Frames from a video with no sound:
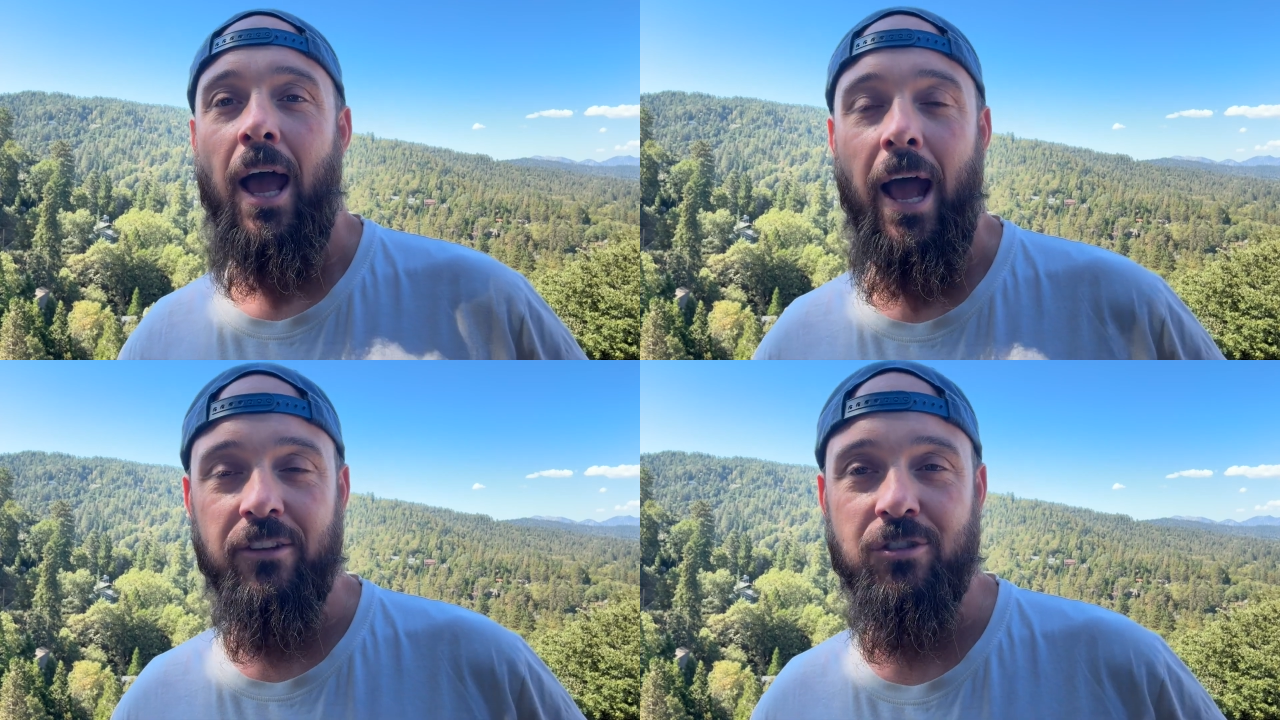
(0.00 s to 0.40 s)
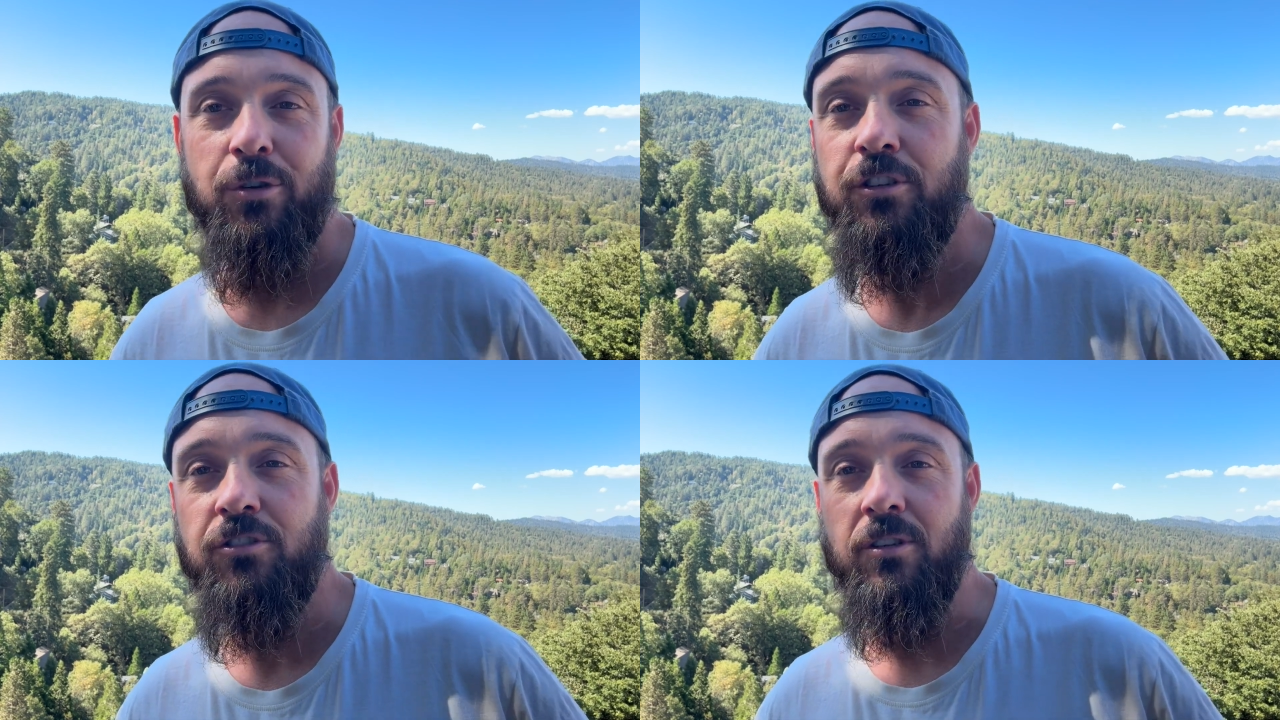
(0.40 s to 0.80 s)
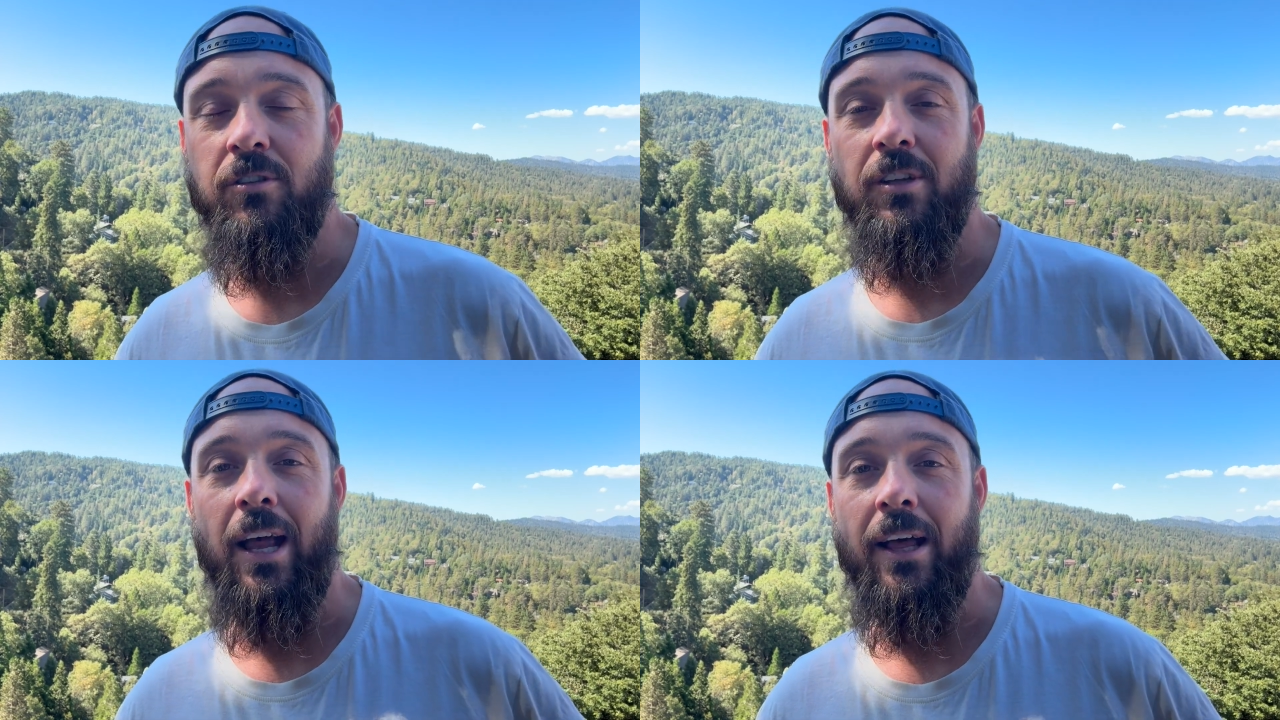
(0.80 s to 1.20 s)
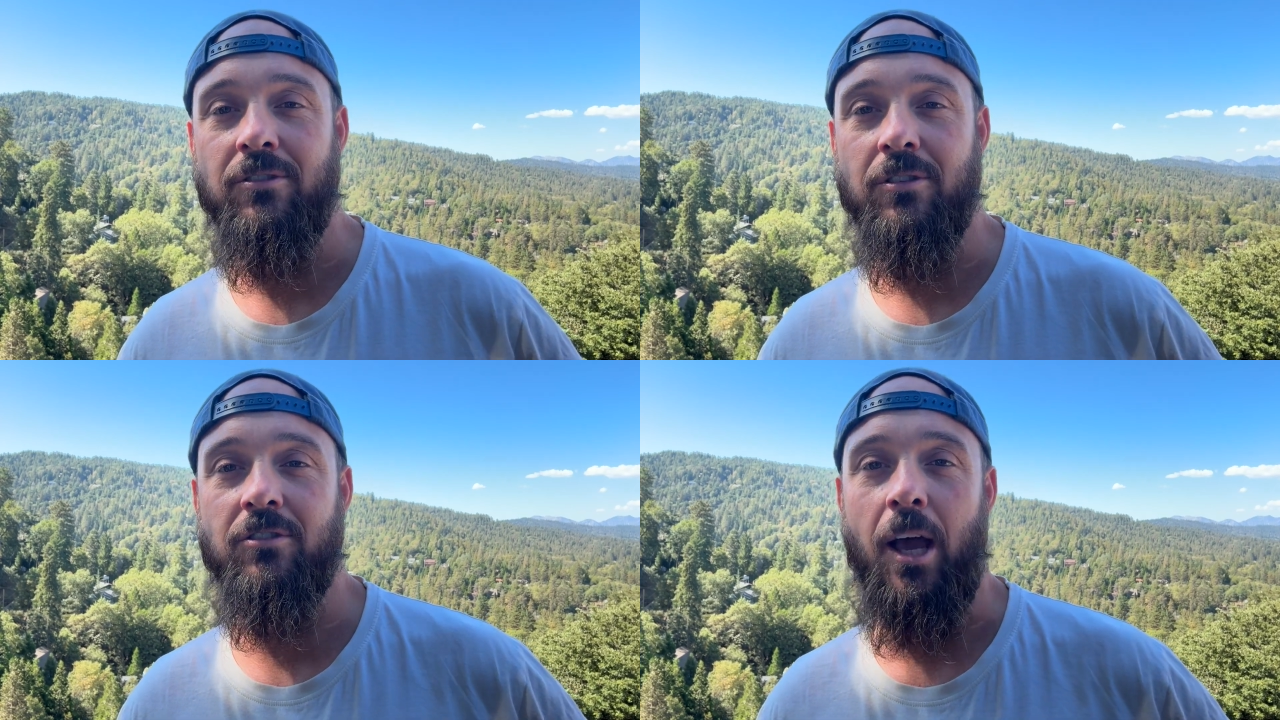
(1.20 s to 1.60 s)
as Christians and
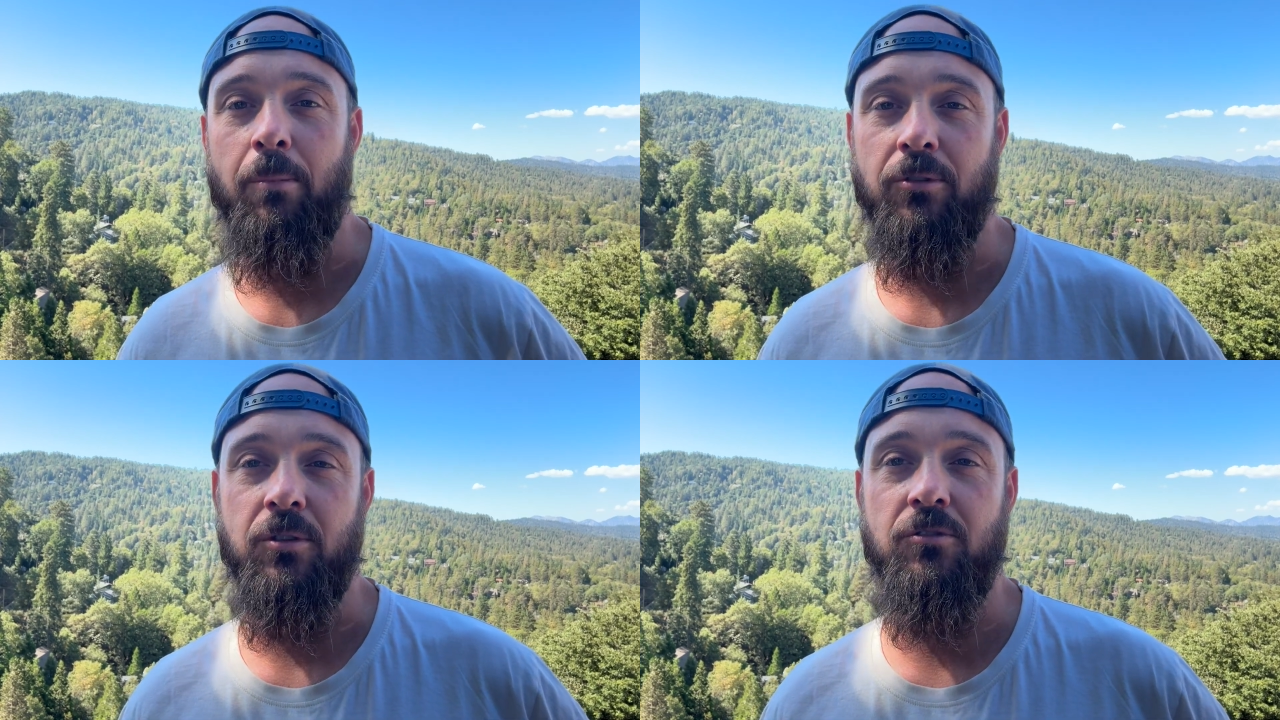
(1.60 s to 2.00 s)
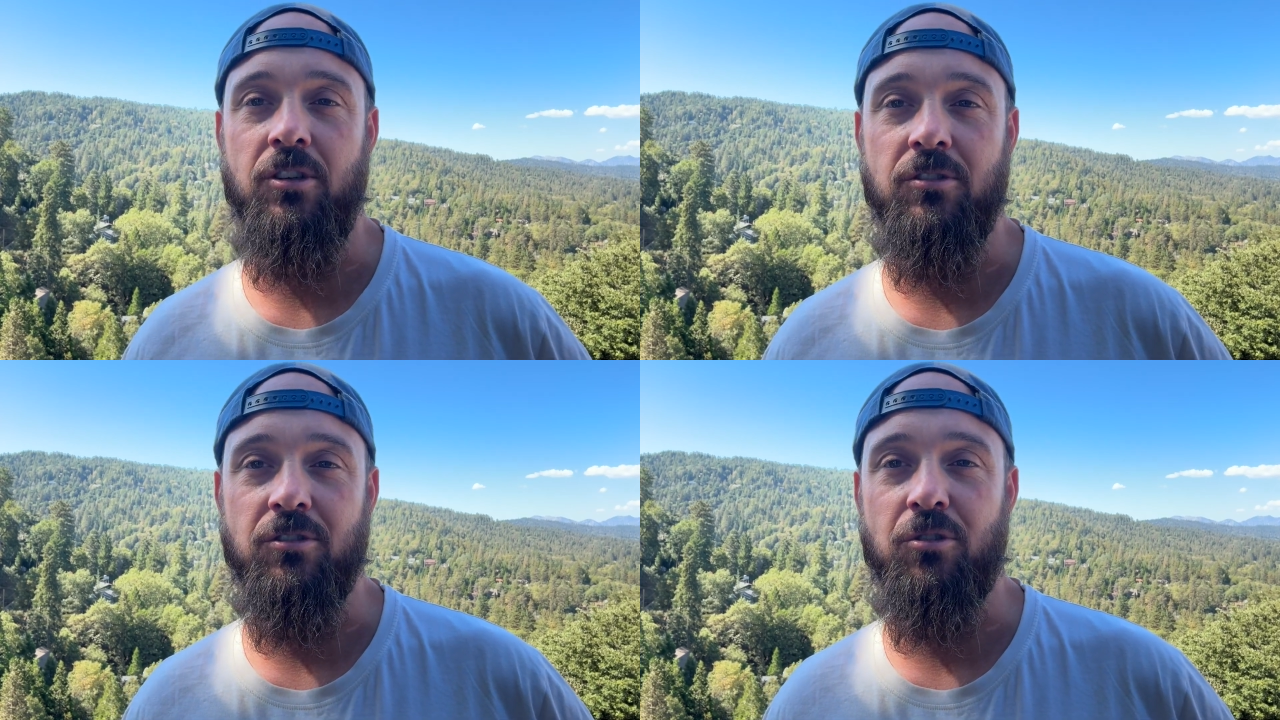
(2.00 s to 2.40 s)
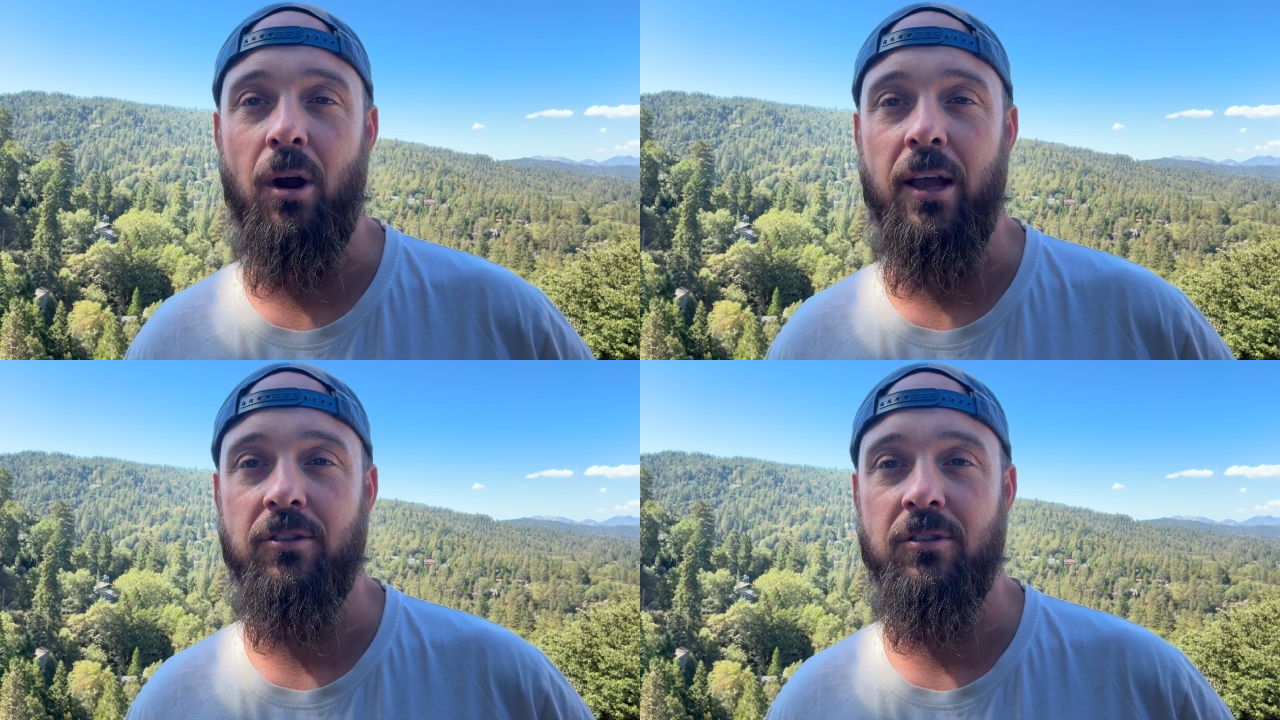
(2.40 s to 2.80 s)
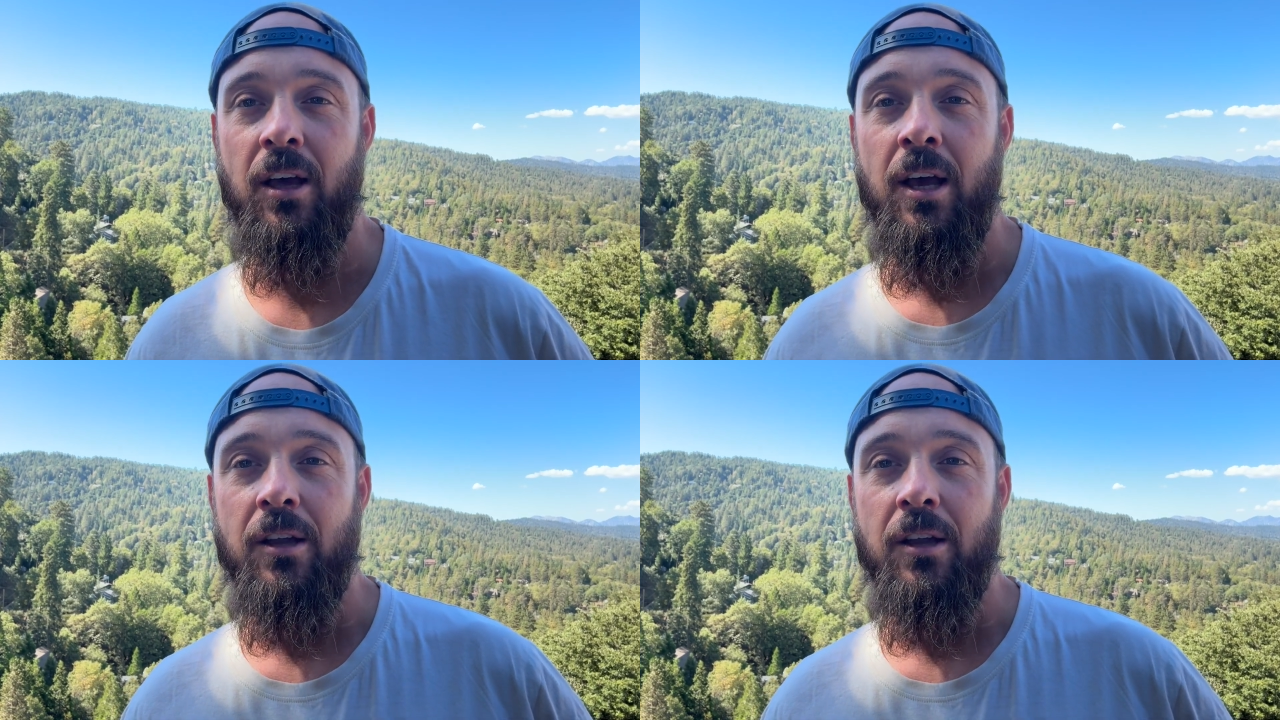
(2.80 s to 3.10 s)
as disciples of Jesus Christ.